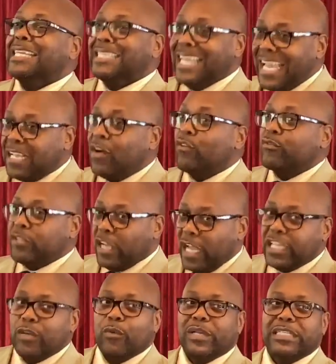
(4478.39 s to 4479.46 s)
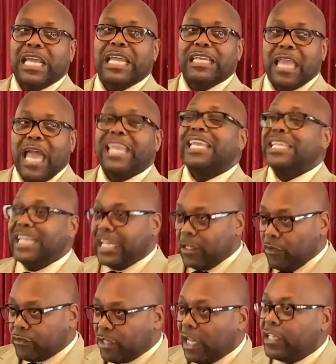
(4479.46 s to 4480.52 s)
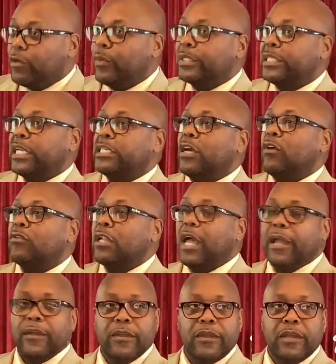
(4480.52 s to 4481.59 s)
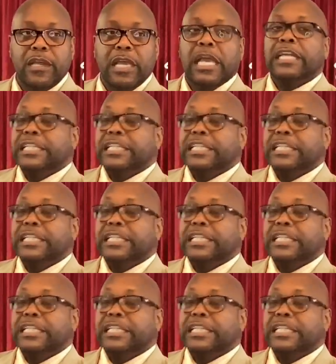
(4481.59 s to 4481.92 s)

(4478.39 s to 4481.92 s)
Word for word: They're going to tell you what they like and they're going to tell you what they don't like.